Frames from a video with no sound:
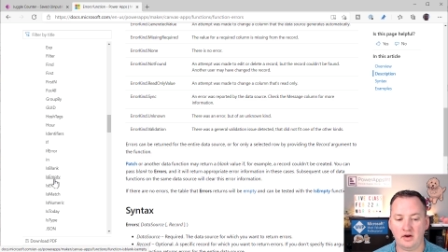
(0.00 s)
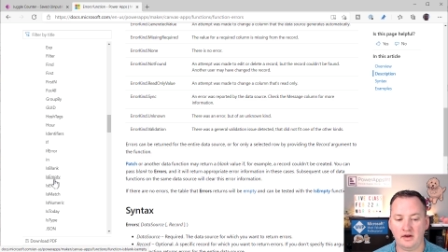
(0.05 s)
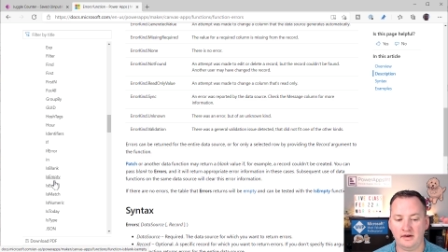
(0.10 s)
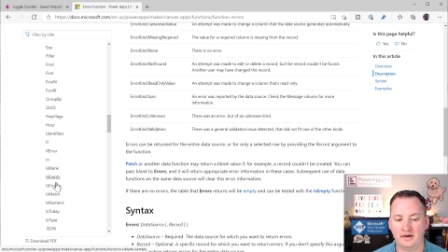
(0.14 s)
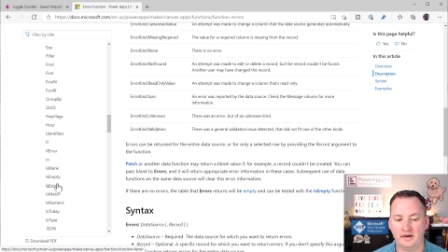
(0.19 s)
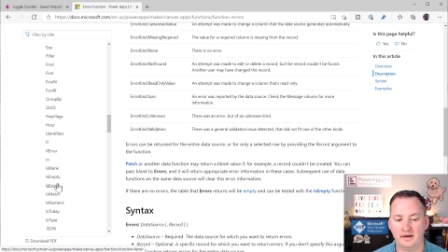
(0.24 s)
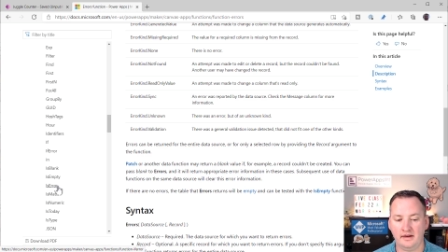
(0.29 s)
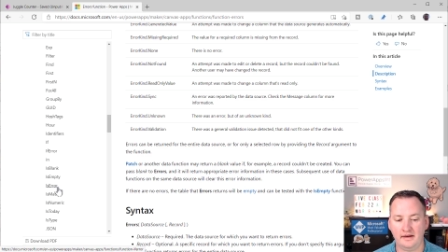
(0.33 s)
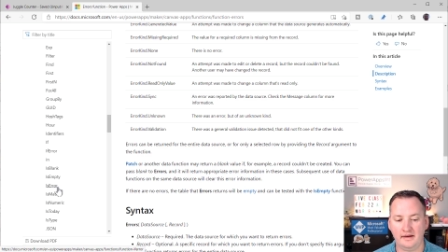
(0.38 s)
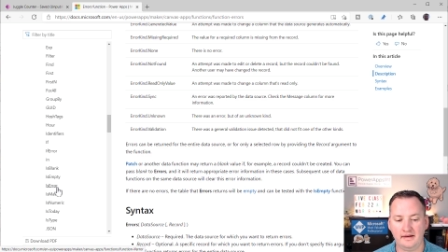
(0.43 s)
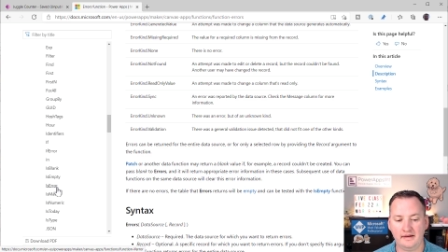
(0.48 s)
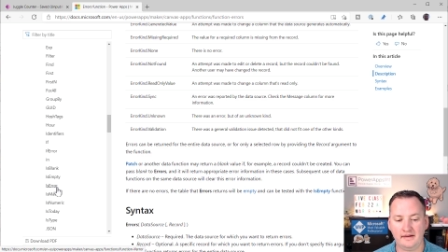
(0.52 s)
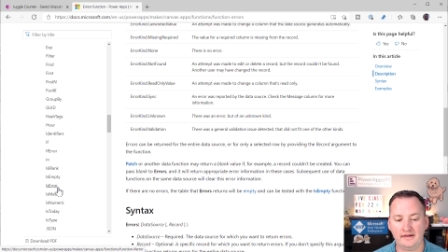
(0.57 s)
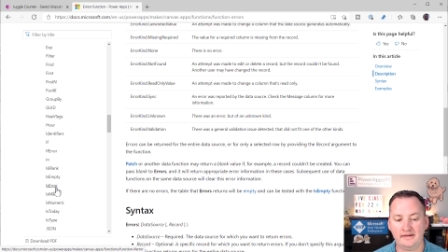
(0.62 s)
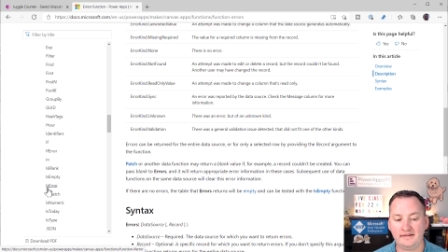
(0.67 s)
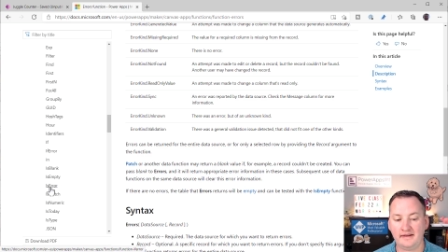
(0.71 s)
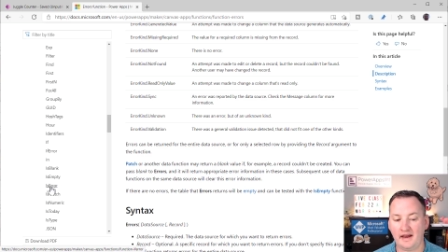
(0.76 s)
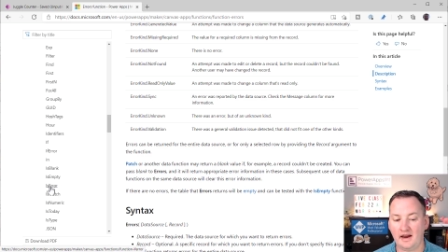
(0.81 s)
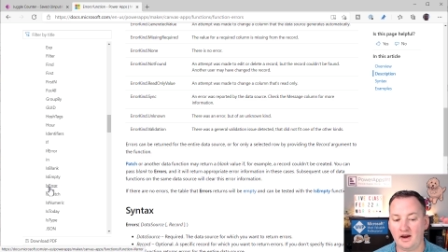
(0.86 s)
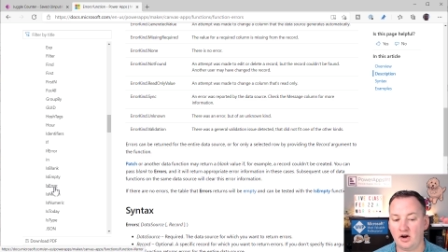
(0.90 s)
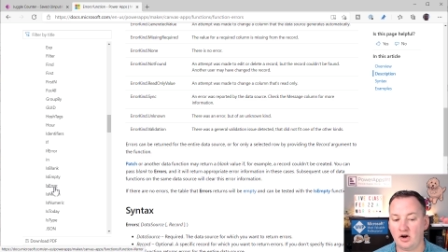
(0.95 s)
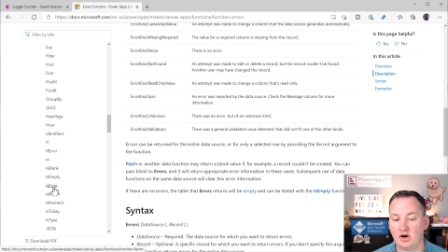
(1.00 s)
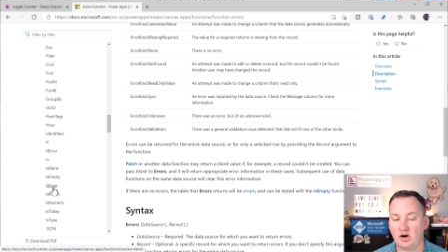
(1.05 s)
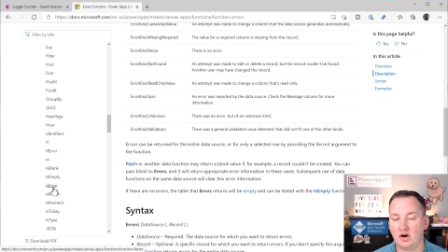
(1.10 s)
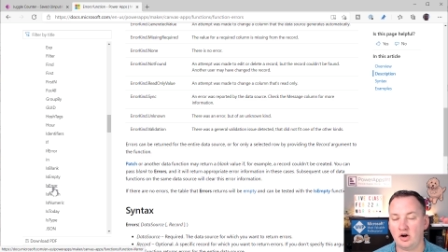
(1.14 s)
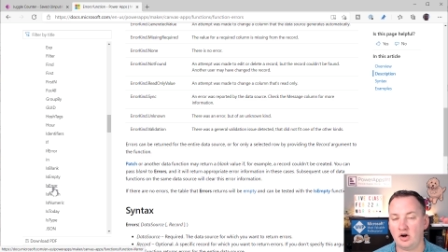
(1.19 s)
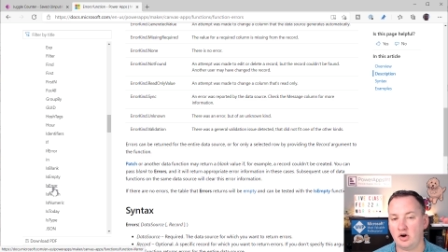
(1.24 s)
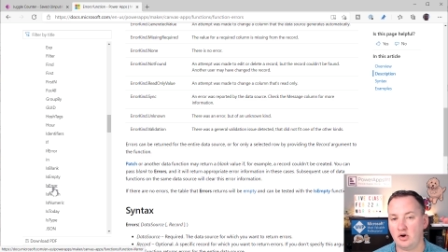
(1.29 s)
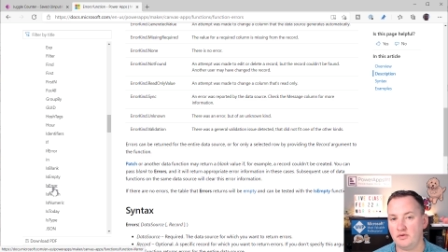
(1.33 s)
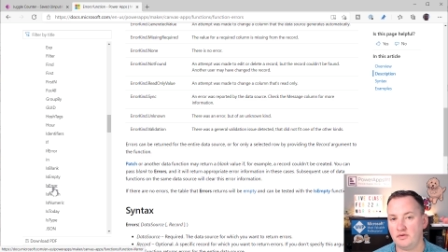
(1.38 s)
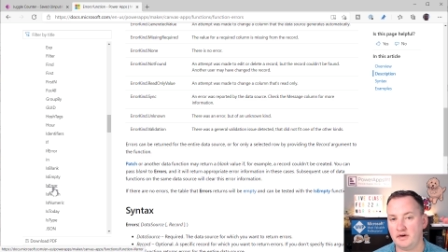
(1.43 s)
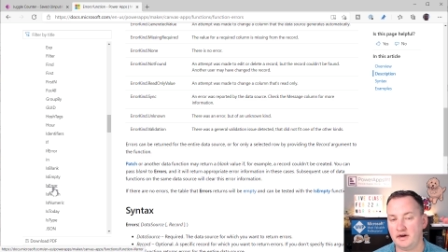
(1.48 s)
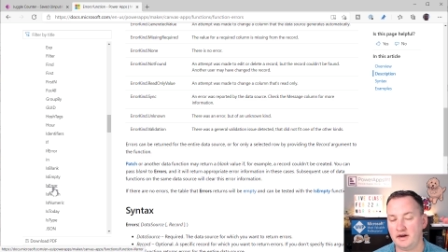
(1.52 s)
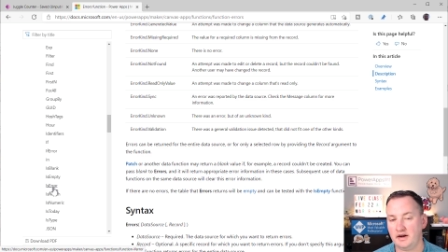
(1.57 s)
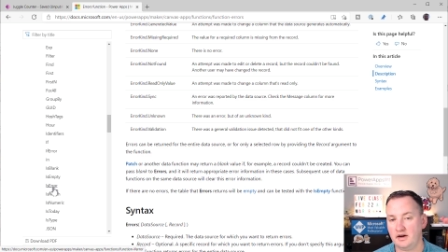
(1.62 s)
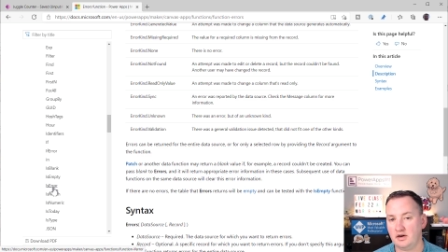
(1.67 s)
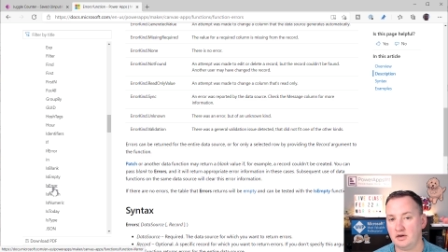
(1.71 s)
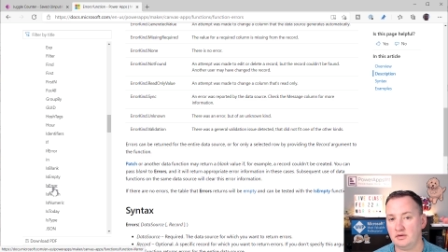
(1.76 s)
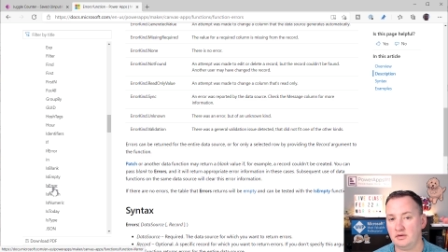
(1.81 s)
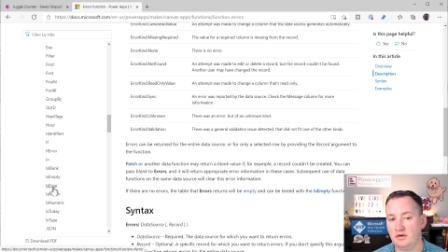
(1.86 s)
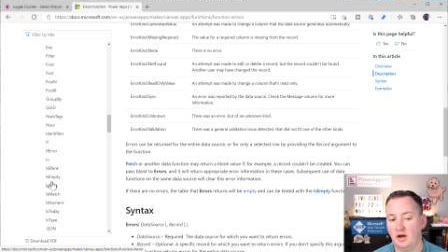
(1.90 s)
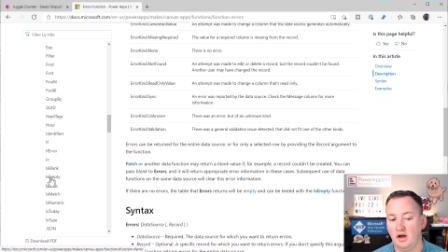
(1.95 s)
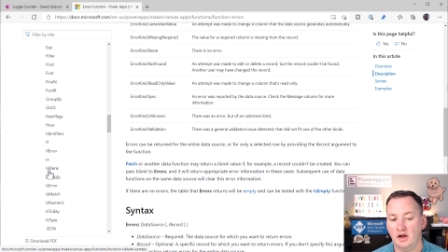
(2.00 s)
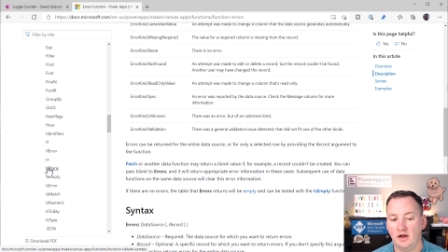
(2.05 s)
and an is error over here.